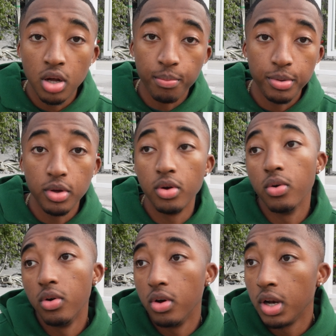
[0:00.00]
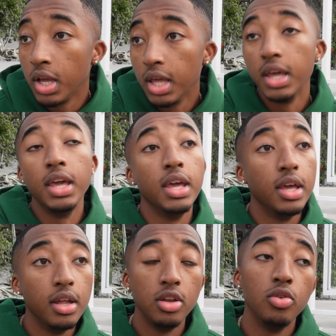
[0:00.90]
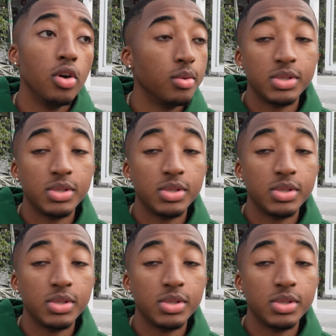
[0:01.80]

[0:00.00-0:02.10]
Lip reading: computer on and, you know what I'm